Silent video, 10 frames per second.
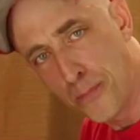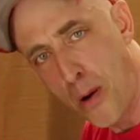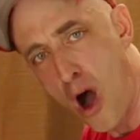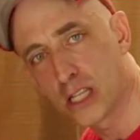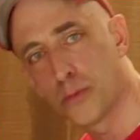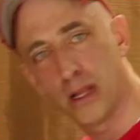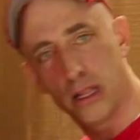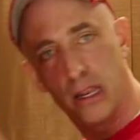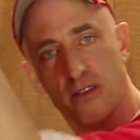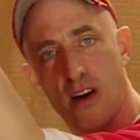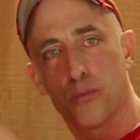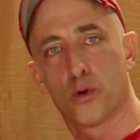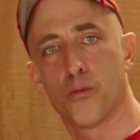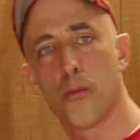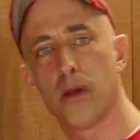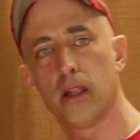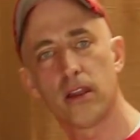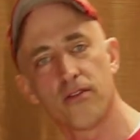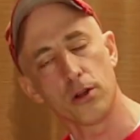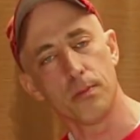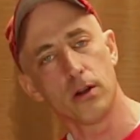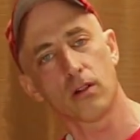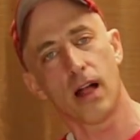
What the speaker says: possibility of upward mobility for your middle